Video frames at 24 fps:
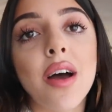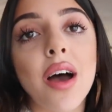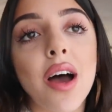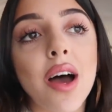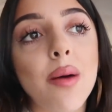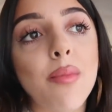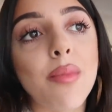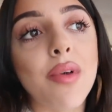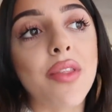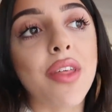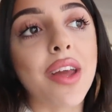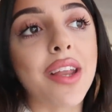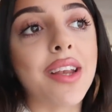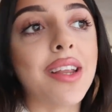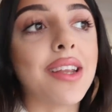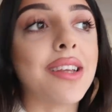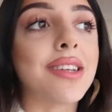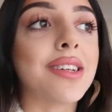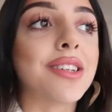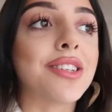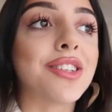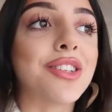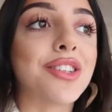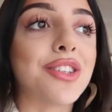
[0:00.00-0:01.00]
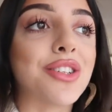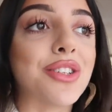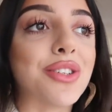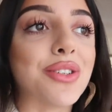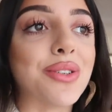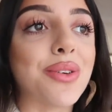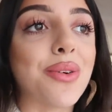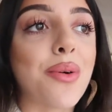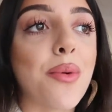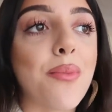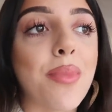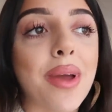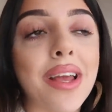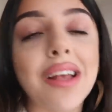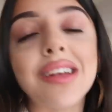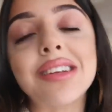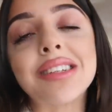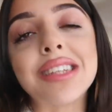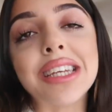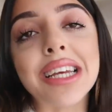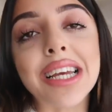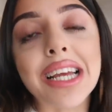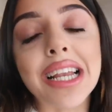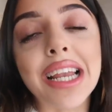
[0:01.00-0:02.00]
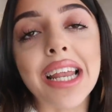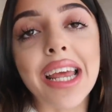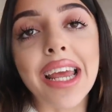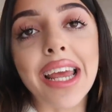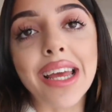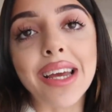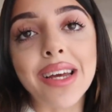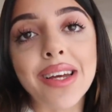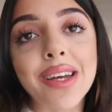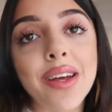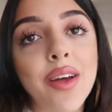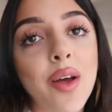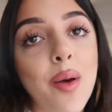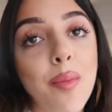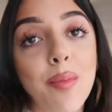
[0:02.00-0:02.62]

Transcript: they needed to basically